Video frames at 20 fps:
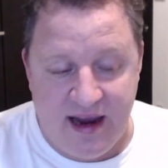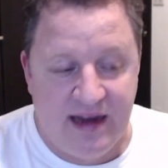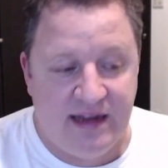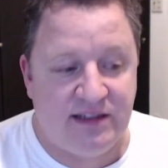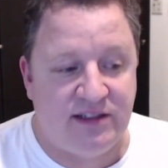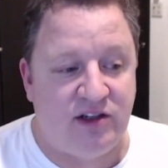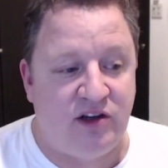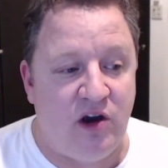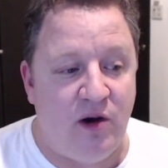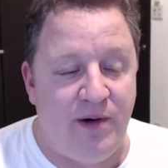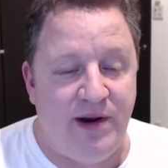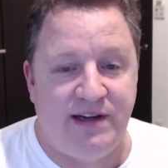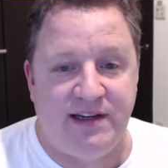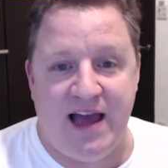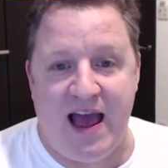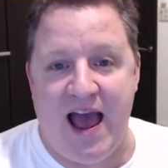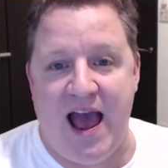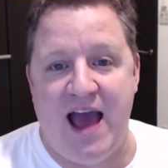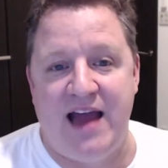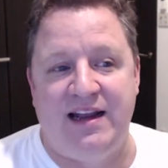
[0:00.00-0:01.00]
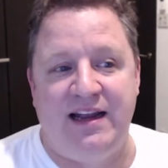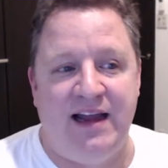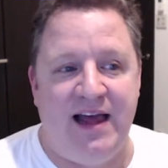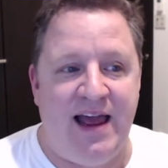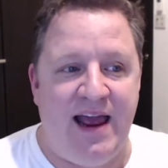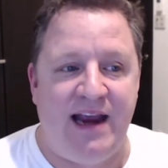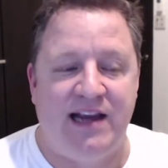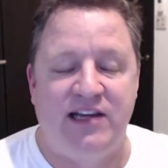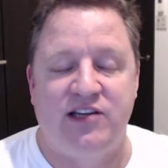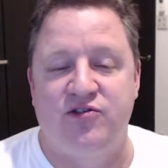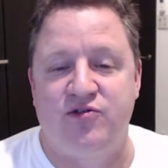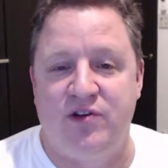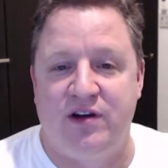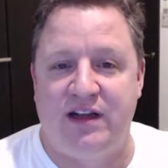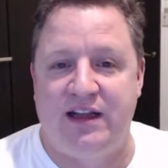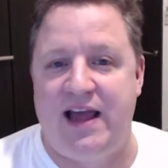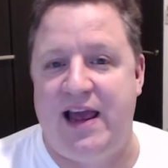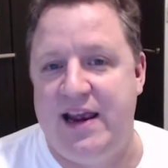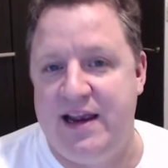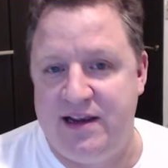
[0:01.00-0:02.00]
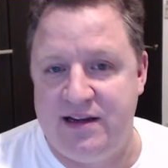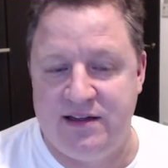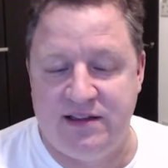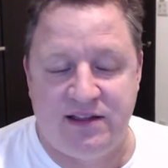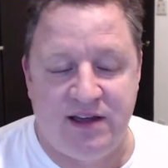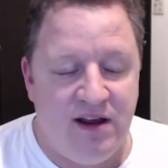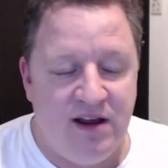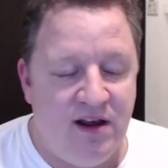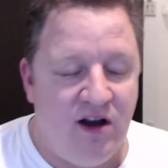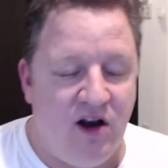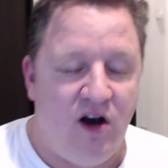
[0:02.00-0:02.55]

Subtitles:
is going to add extra layers